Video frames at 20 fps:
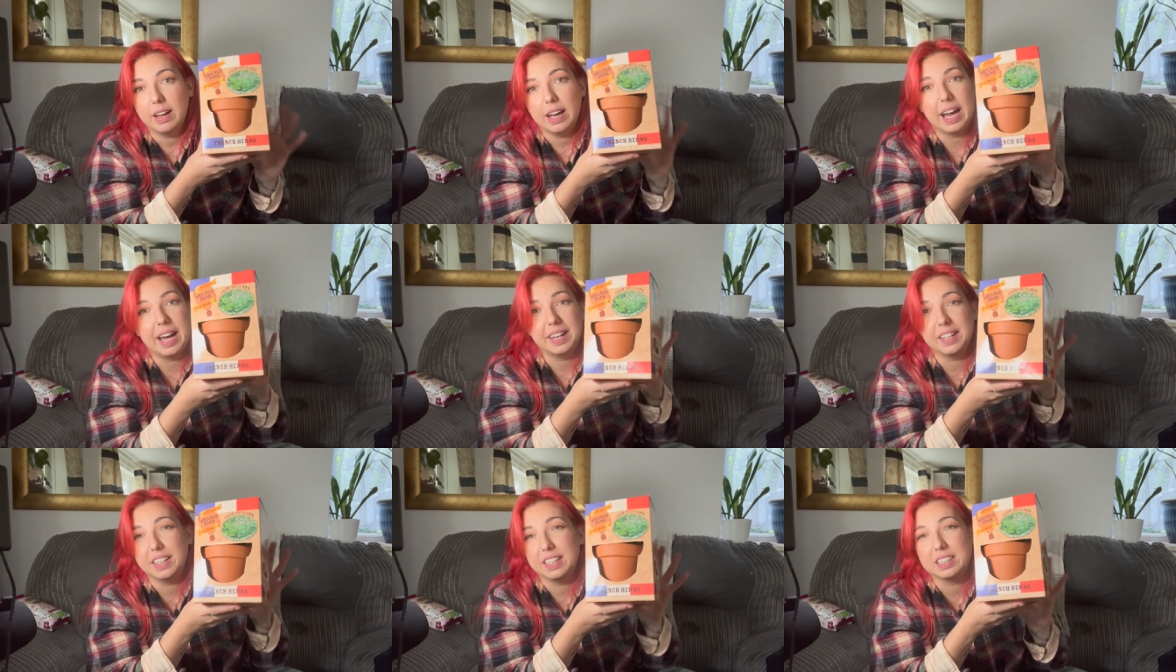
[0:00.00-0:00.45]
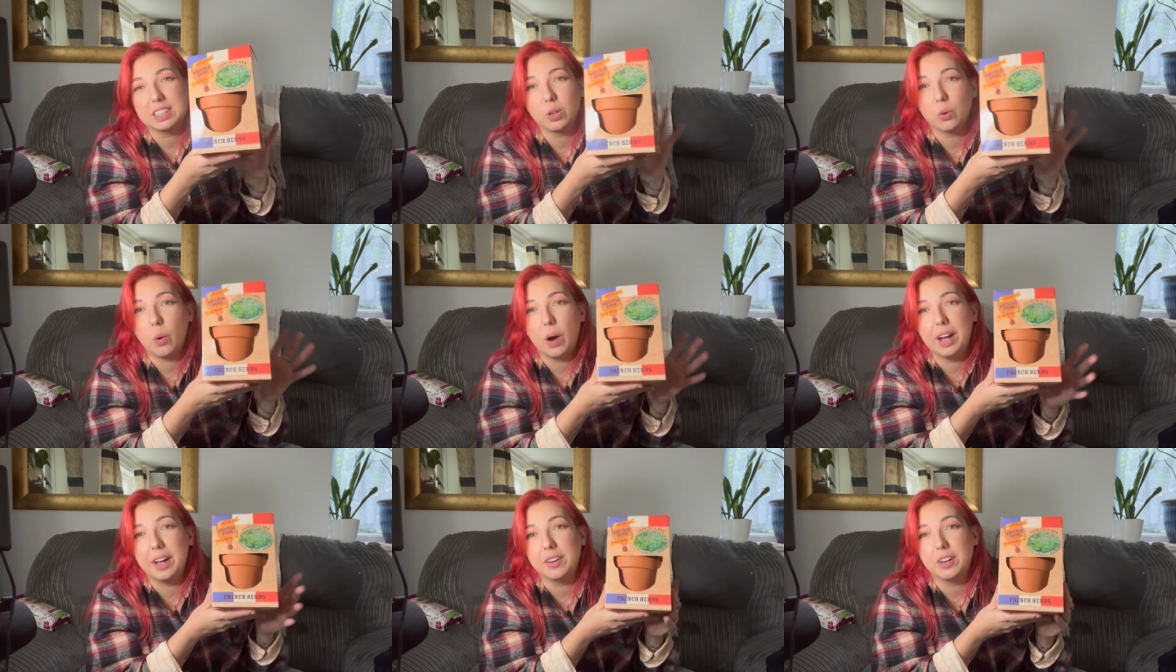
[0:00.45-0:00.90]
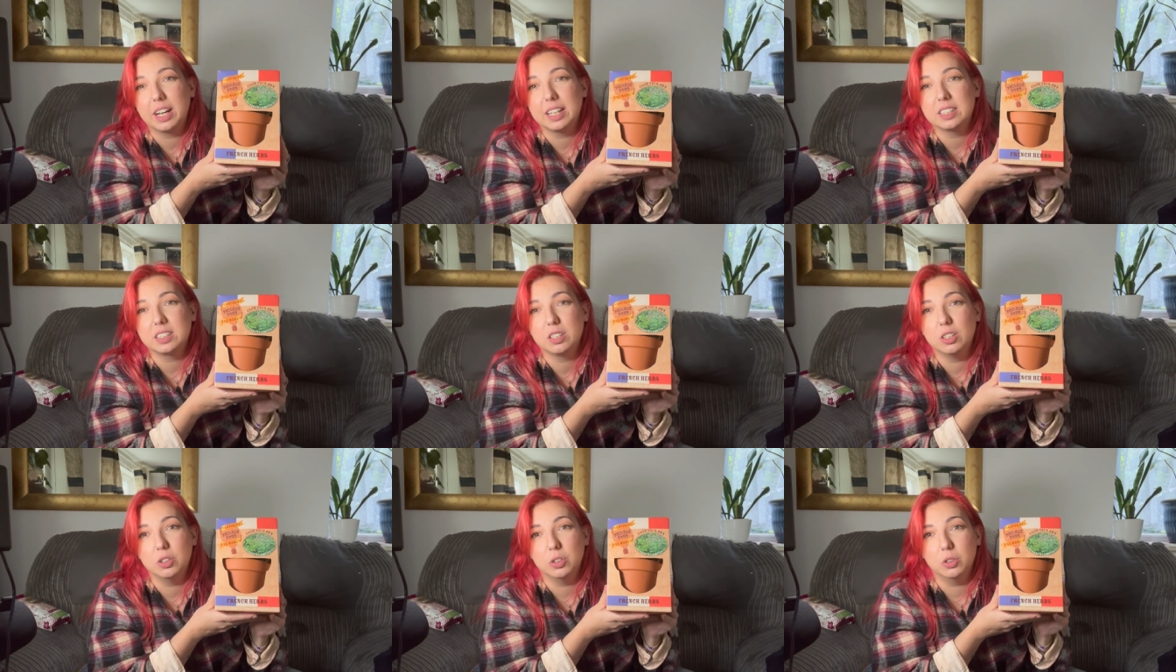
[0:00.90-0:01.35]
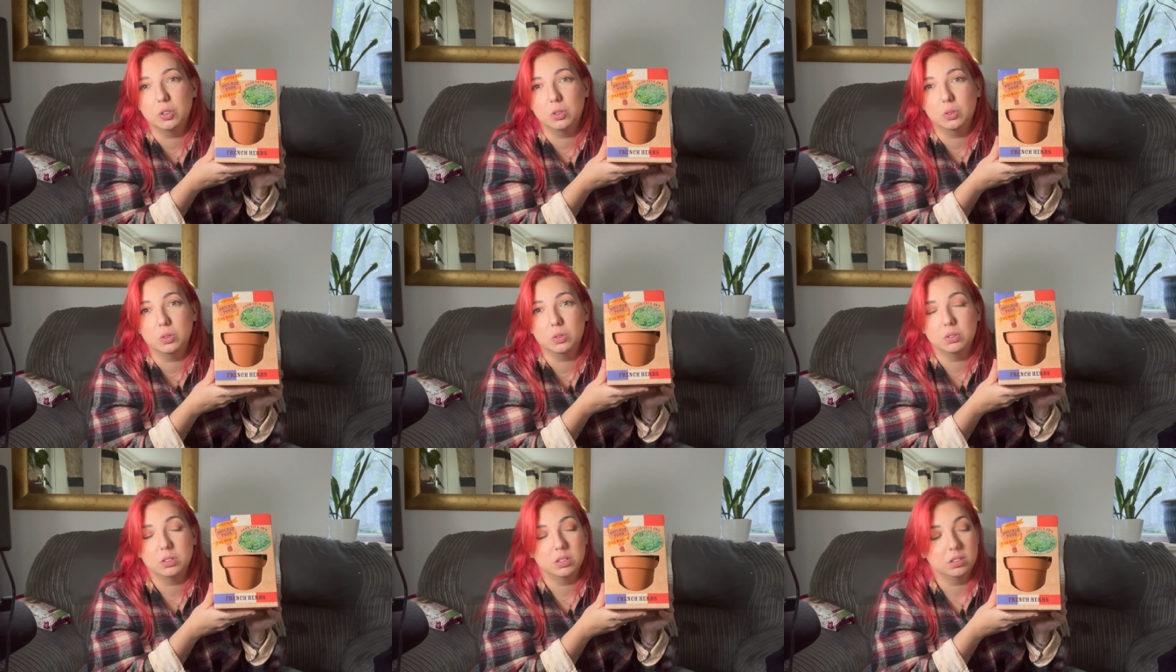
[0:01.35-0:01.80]
and then it's quite a nice
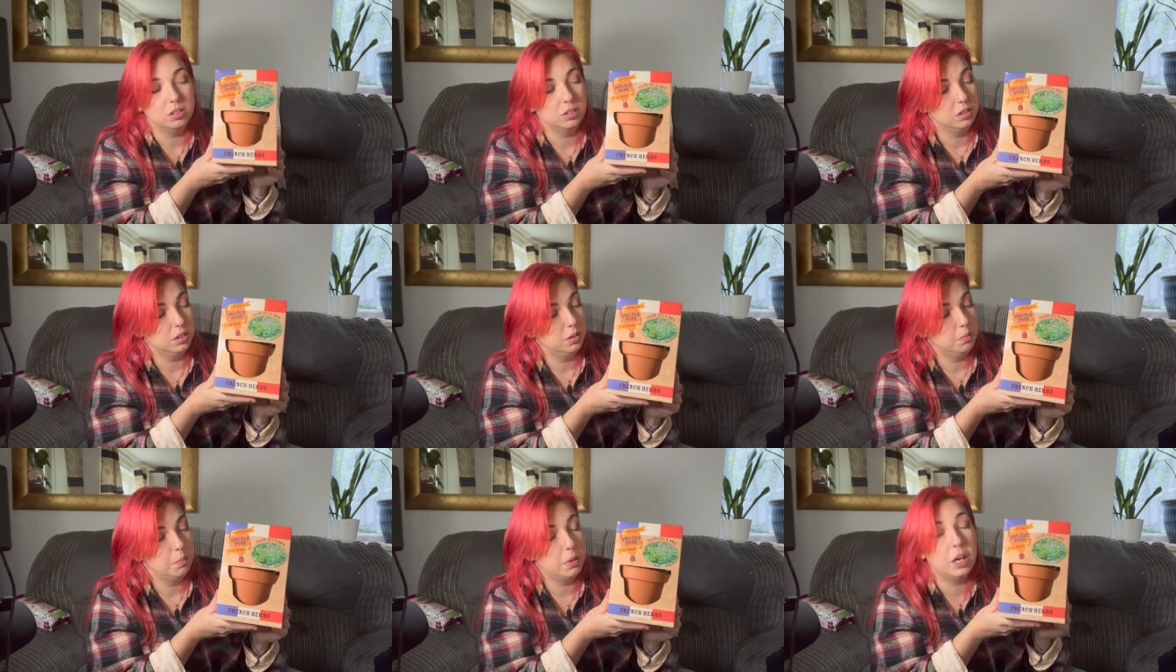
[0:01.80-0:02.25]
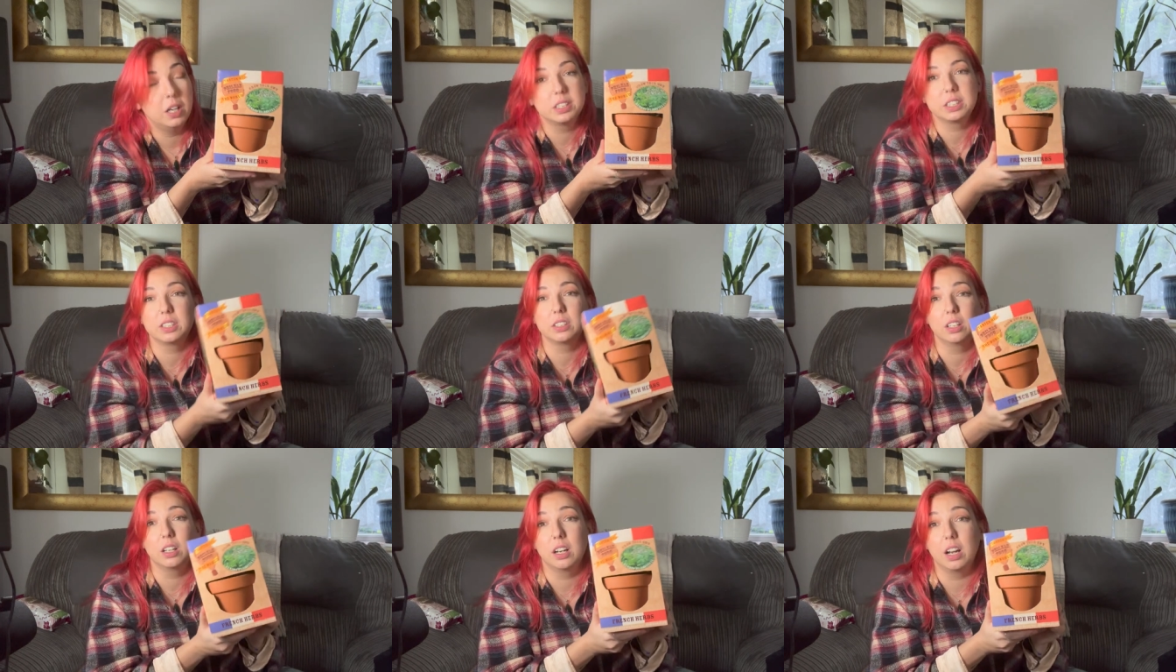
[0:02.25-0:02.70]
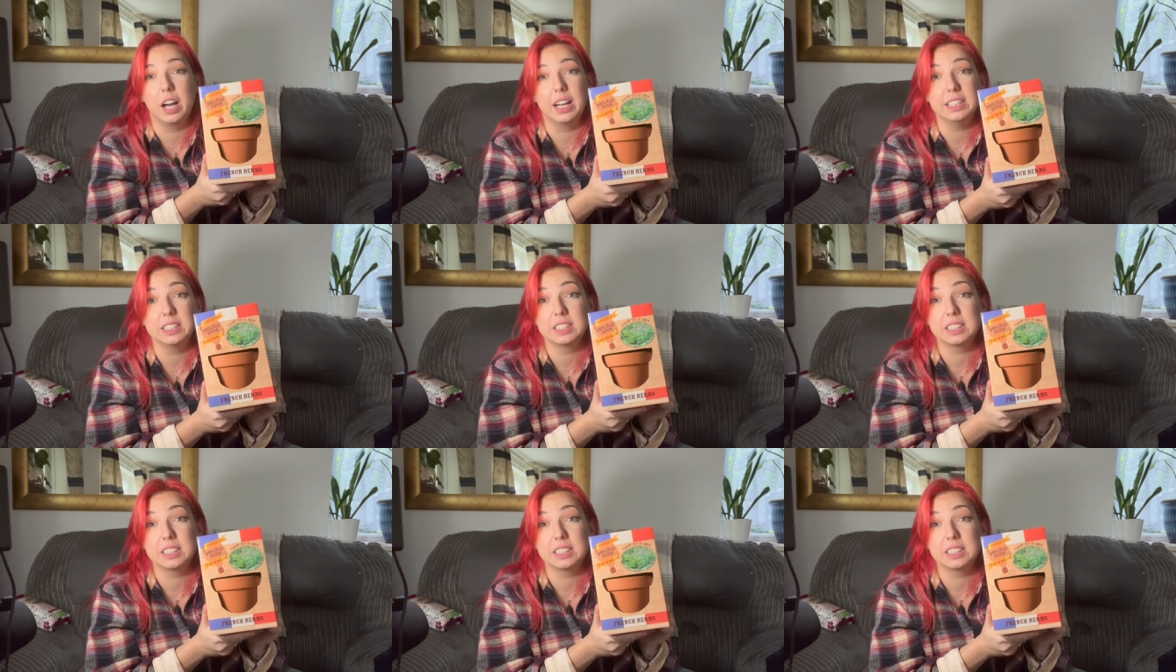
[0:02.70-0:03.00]
little personalised